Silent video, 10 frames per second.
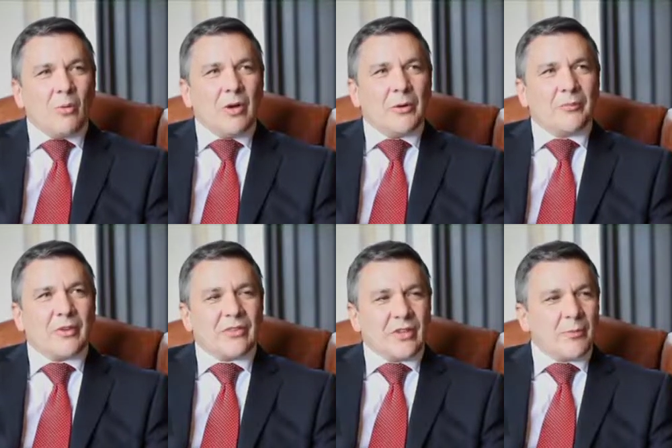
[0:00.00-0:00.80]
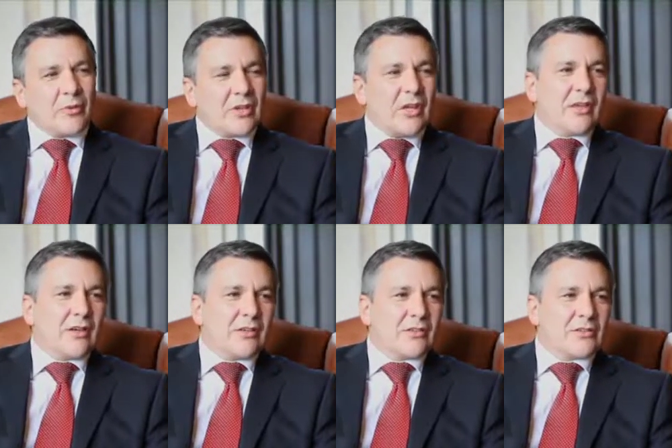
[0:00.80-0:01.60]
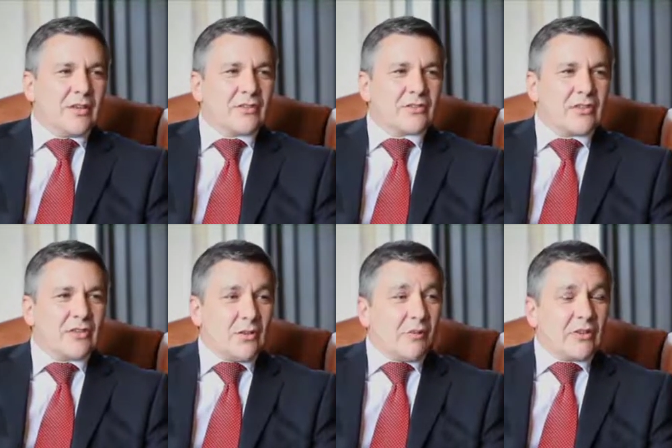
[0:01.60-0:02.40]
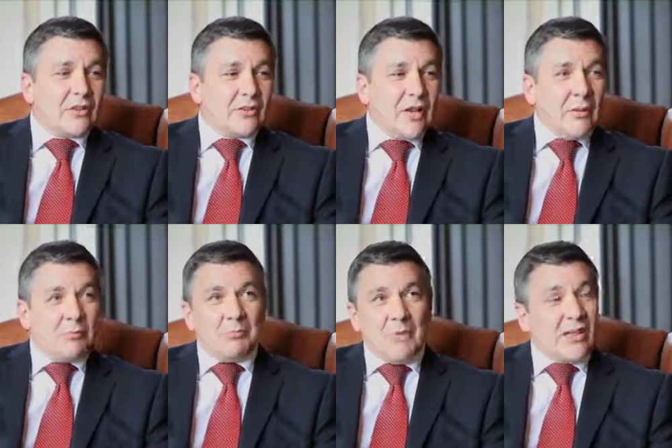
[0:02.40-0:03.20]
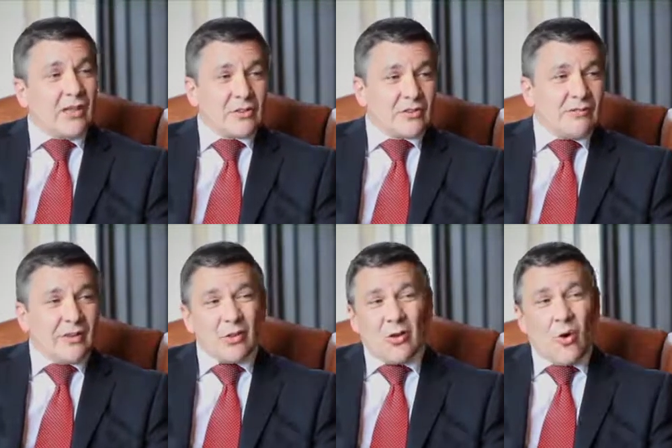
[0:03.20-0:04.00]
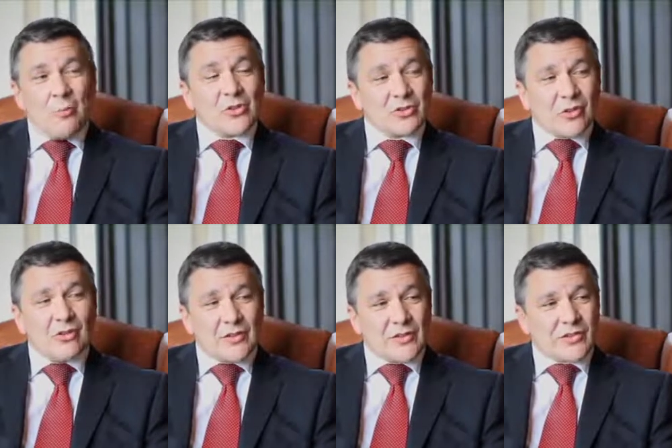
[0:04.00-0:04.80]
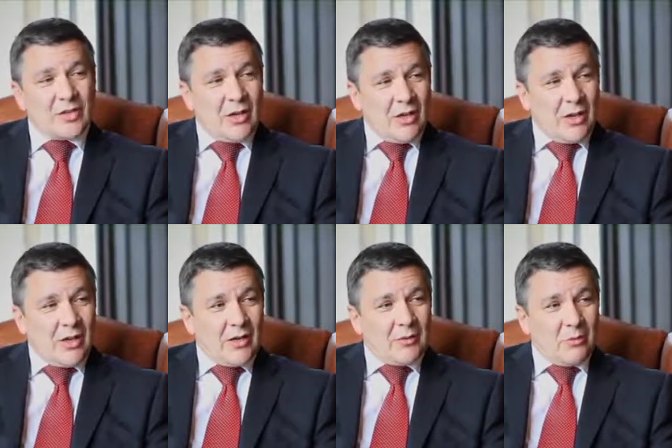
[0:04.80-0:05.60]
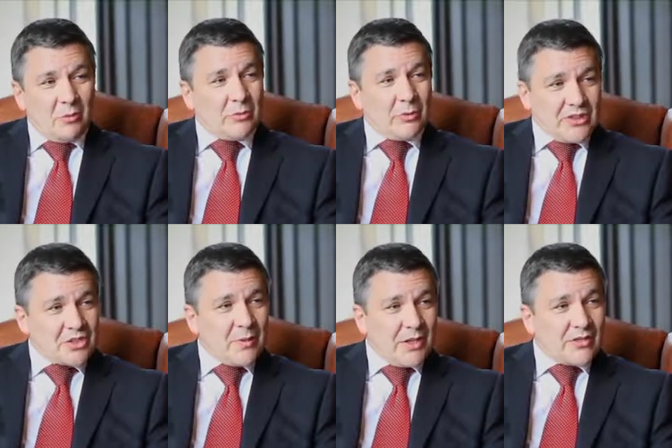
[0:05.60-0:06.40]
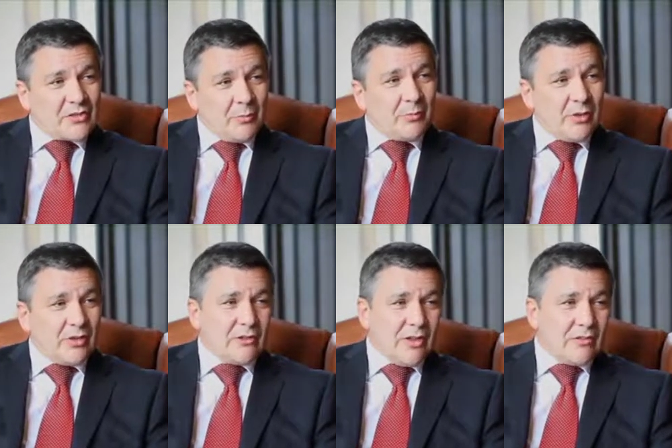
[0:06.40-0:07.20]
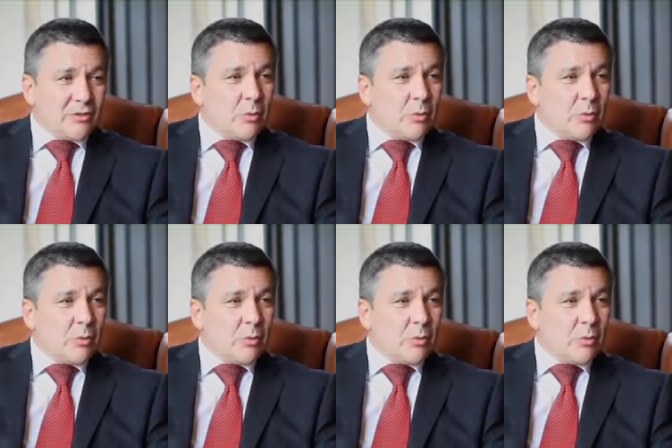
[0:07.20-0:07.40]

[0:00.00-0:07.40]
Well, the thing about caring is it's something that many of us, in fact almost all of us, will experience some point in our lives.